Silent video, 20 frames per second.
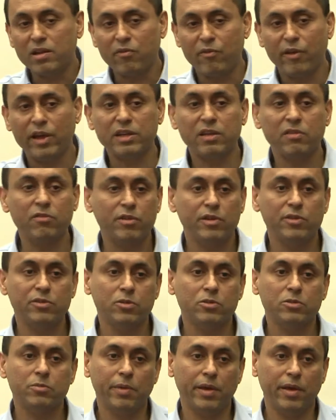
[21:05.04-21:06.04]
that effective
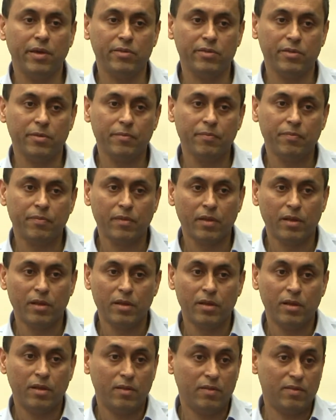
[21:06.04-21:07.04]
resource base
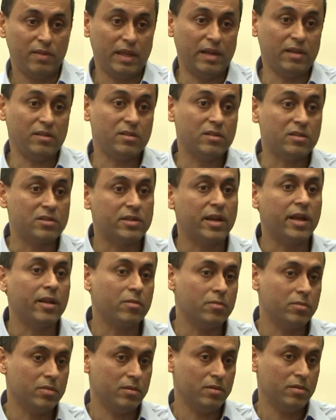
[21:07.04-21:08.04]
that is
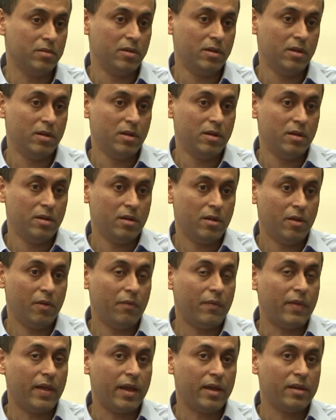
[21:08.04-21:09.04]
sustainable,
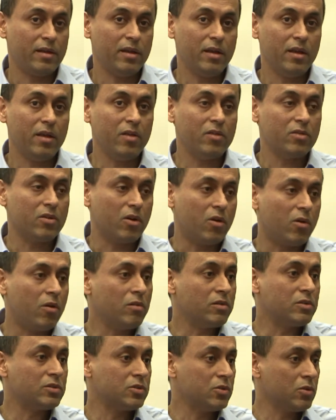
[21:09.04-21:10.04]
that is
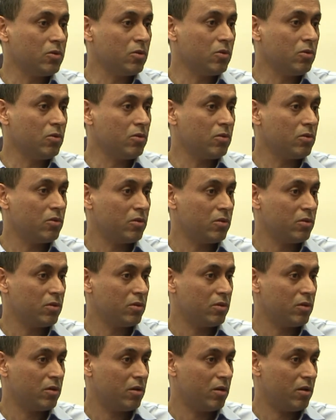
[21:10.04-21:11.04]
also
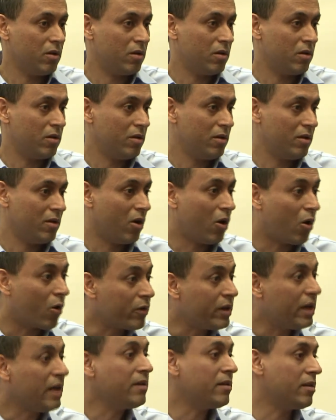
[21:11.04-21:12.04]

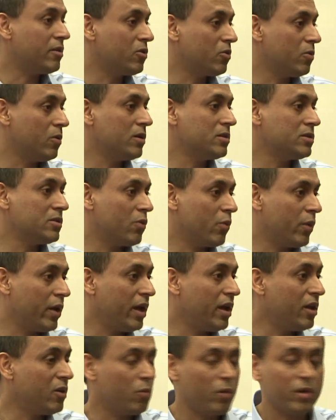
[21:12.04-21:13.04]
oriented towards a
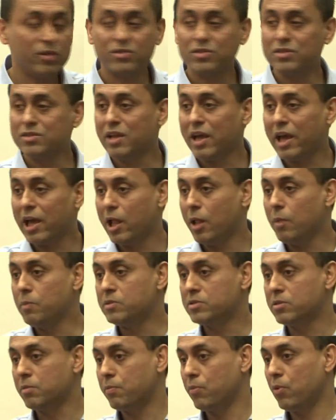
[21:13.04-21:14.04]
way in which it
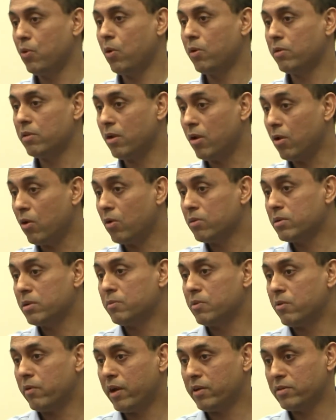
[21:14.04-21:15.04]
helps support the
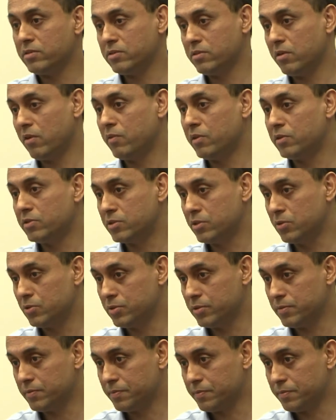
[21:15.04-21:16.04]
long-term directions of the
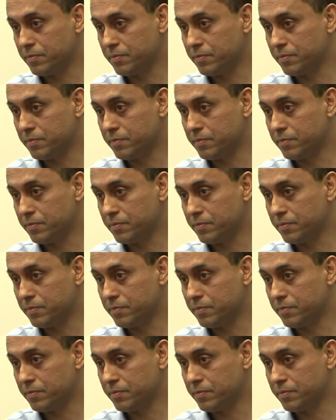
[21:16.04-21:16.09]
institution.